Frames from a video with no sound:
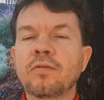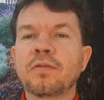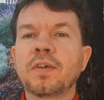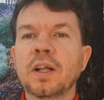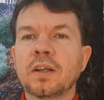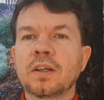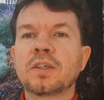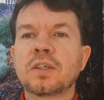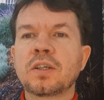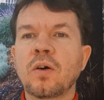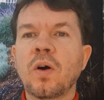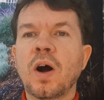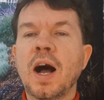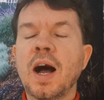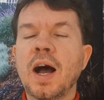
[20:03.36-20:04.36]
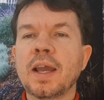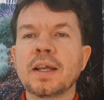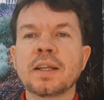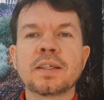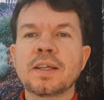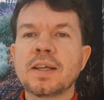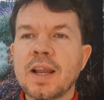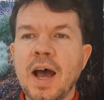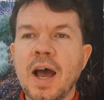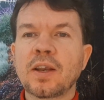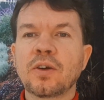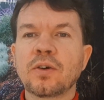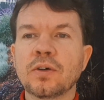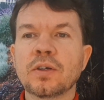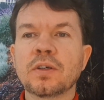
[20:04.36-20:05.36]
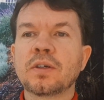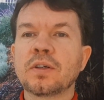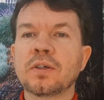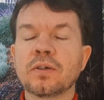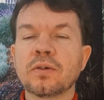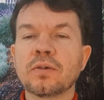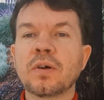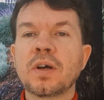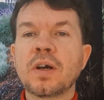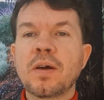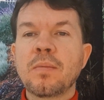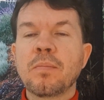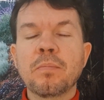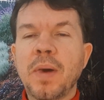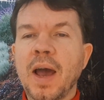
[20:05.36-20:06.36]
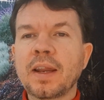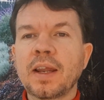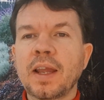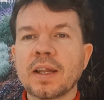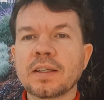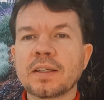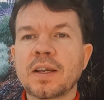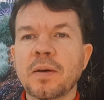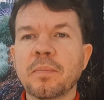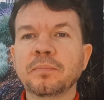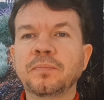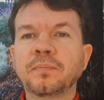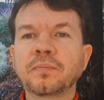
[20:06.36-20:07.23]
field is so high, it's not good to bet against him.